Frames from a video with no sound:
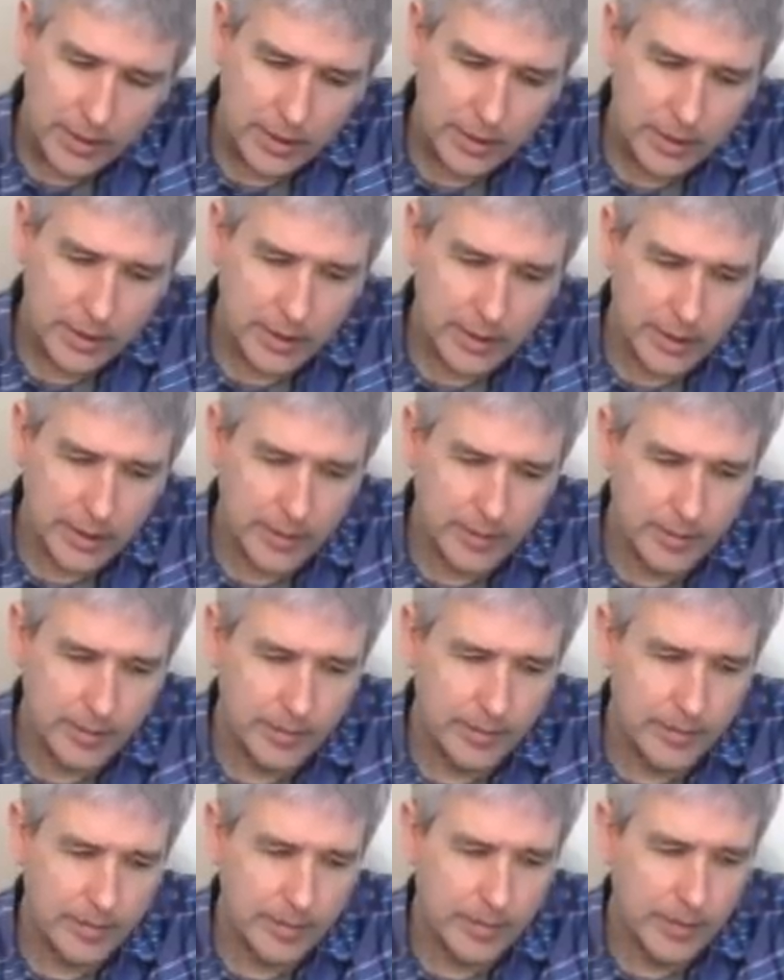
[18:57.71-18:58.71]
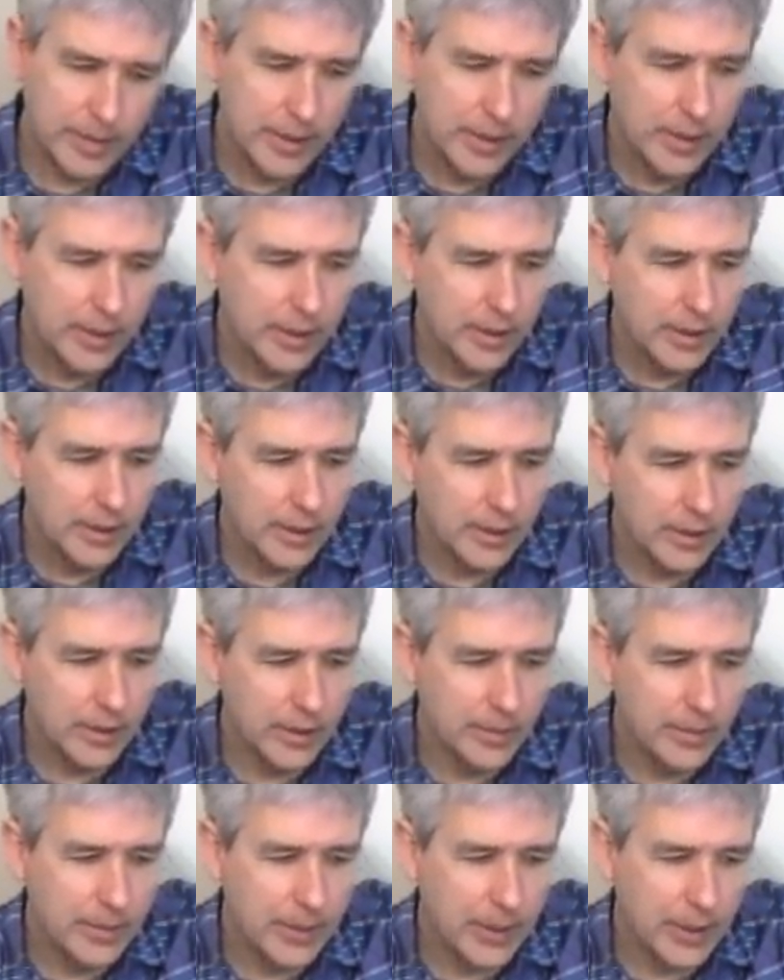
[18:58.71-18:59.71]
the
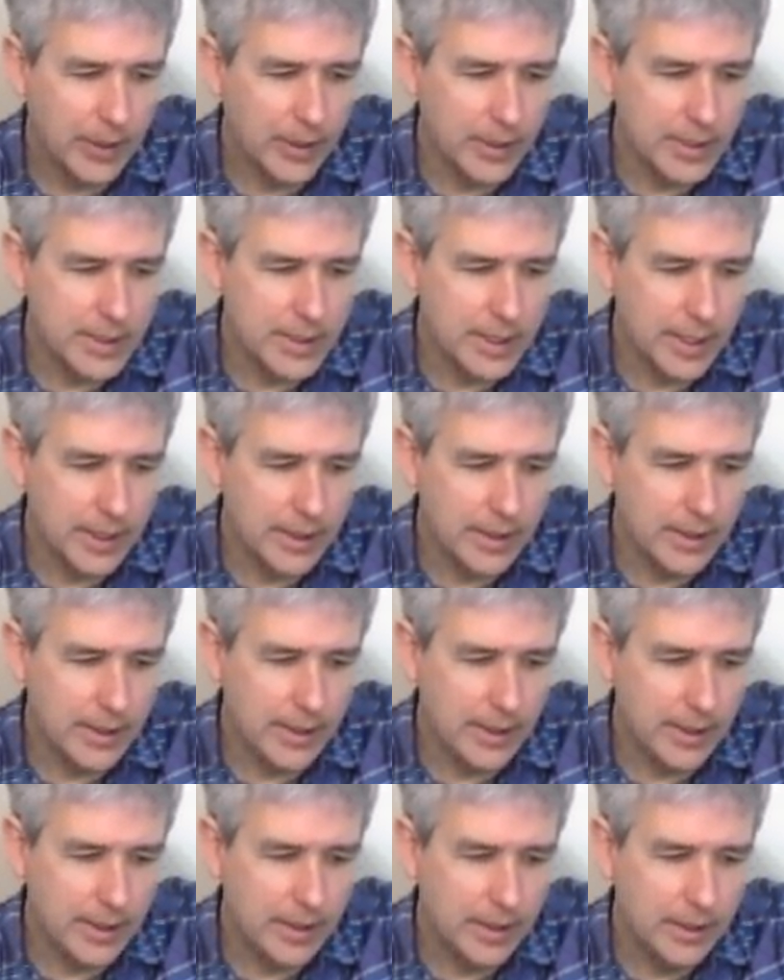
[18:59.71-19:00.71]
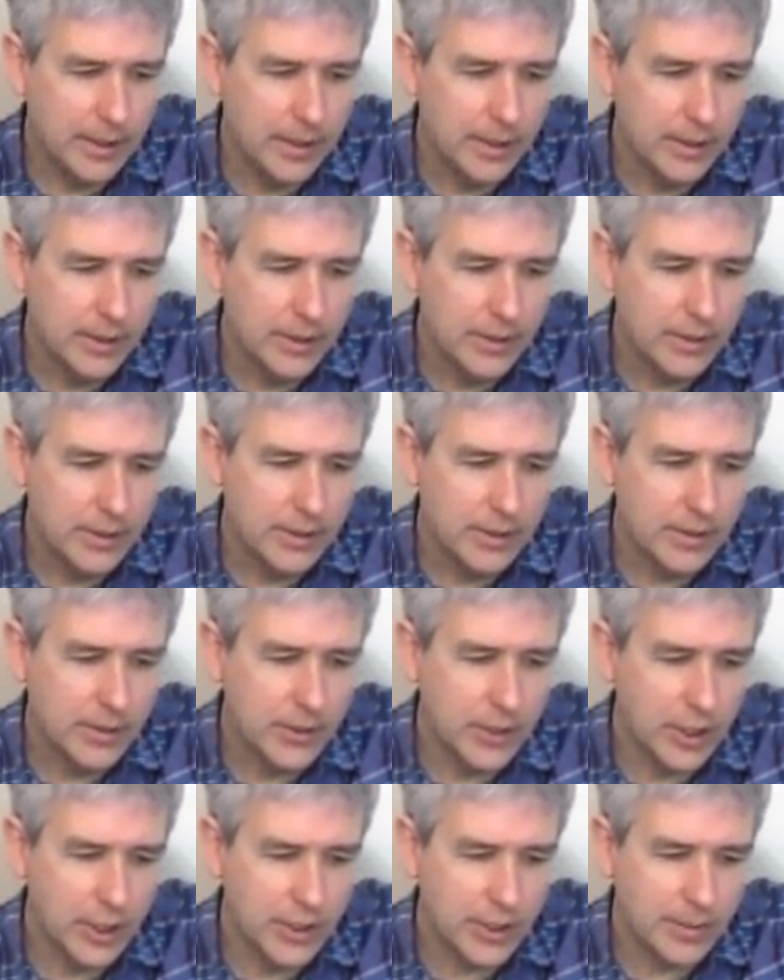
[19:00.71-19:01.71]
good part is that the
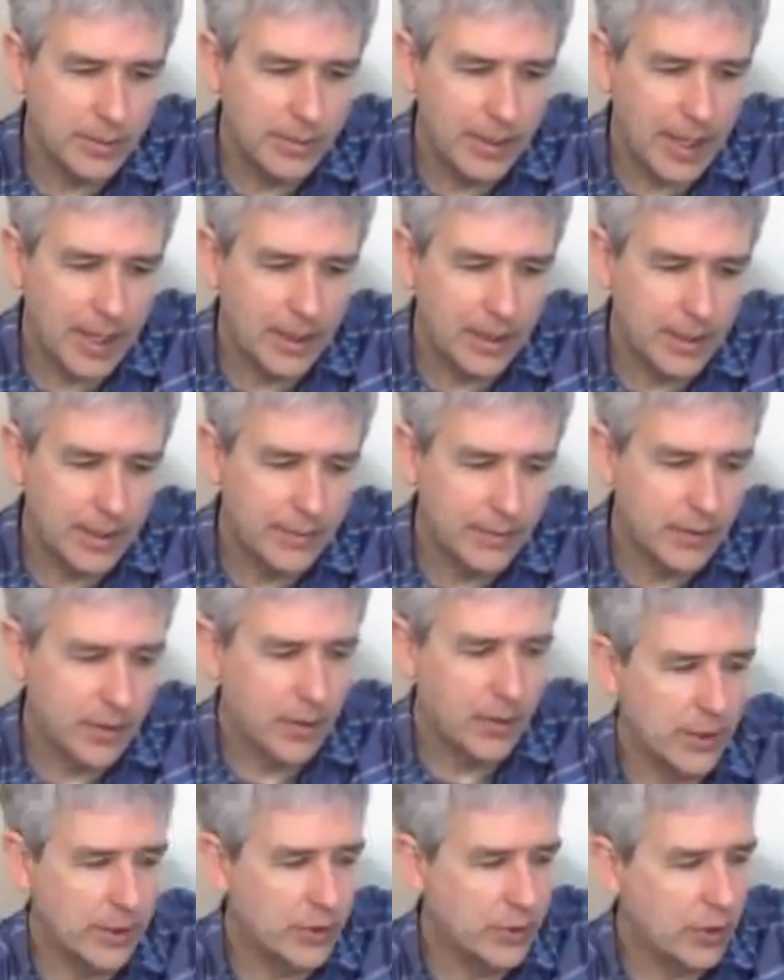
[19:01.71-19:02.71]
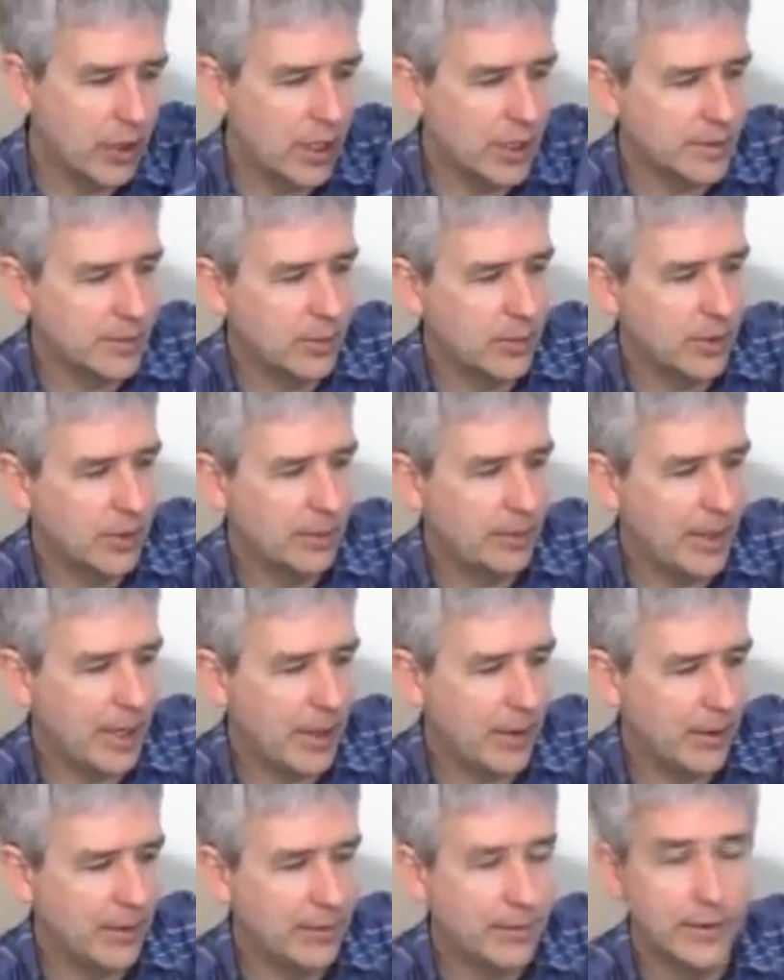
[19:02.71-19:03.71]
charging even though draws more
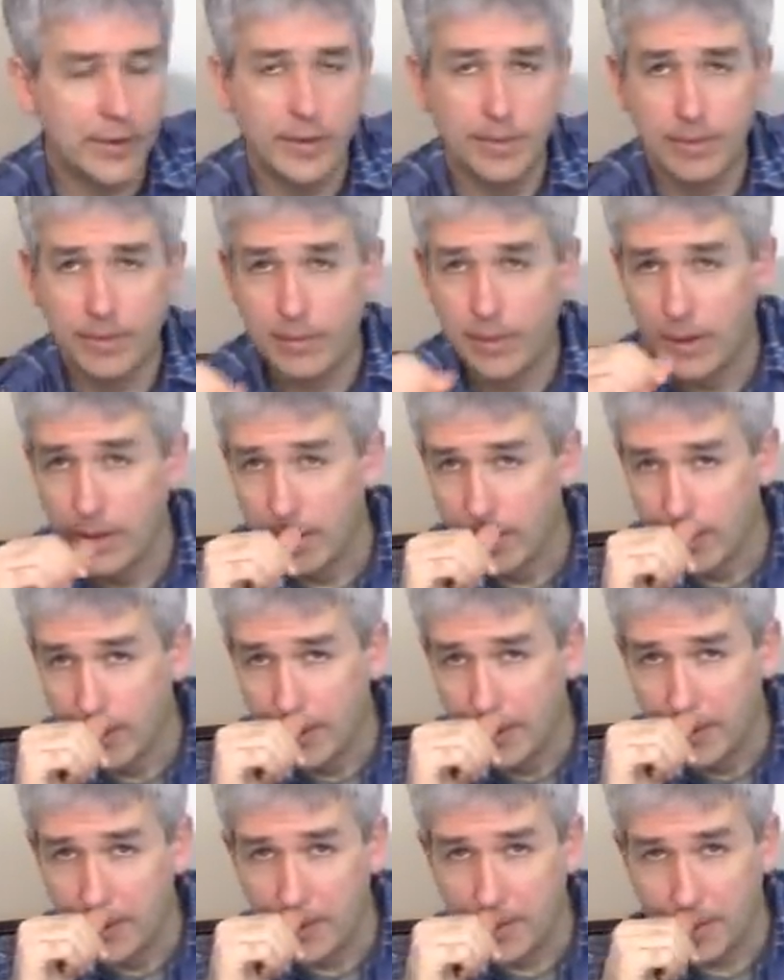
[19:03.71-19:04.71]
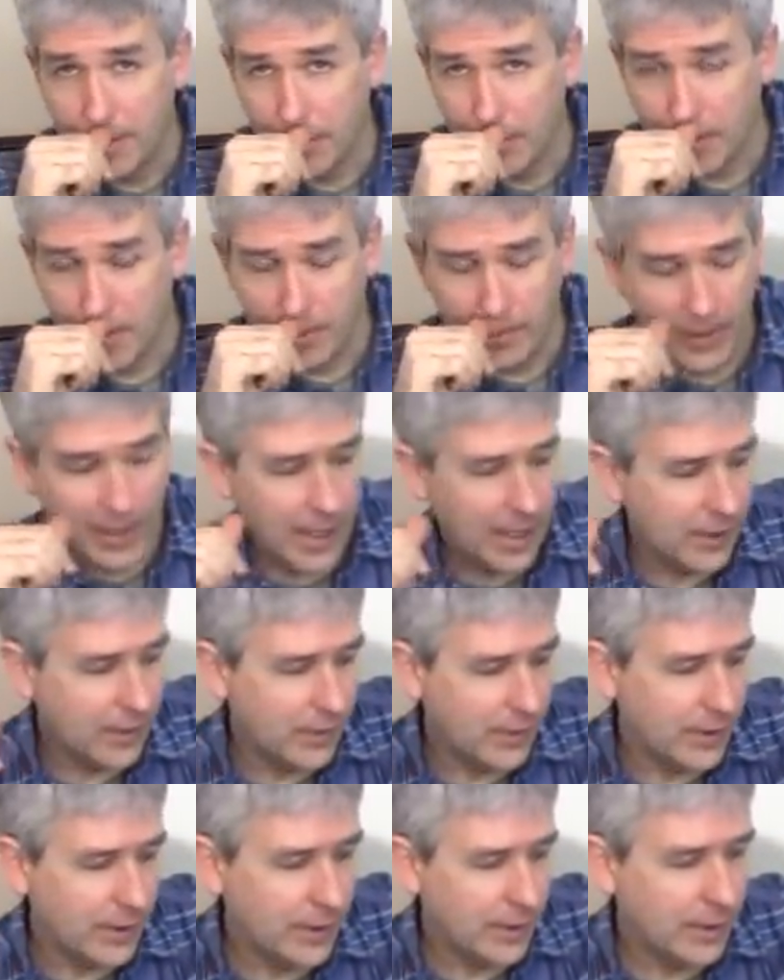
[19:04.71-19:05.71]
power from the
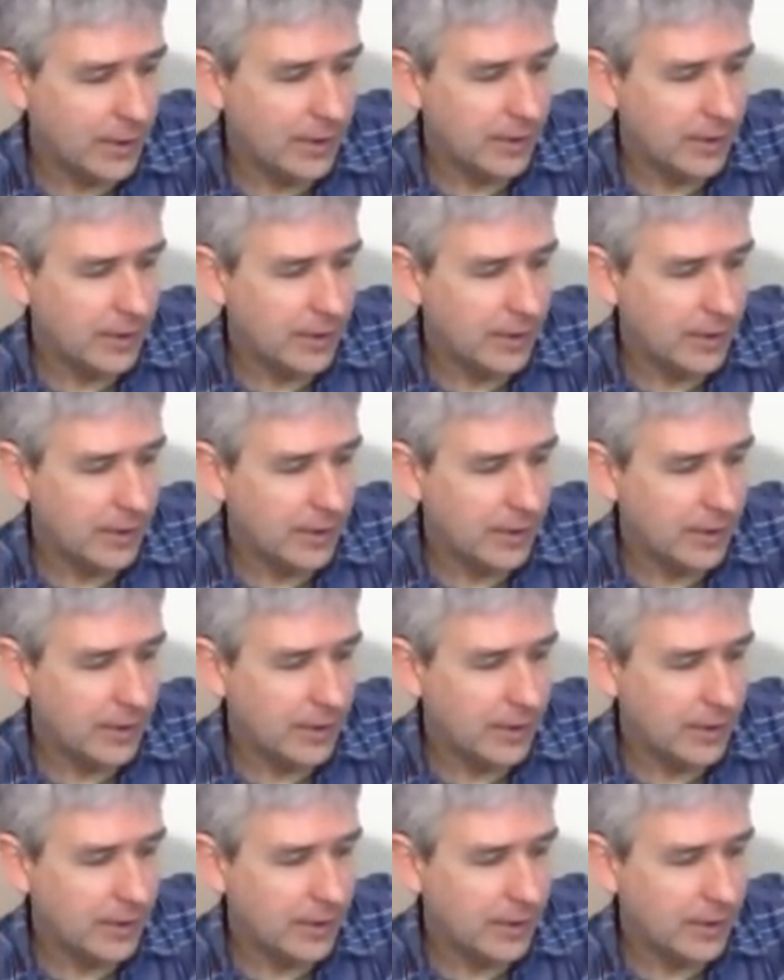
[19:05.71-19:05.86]
battery,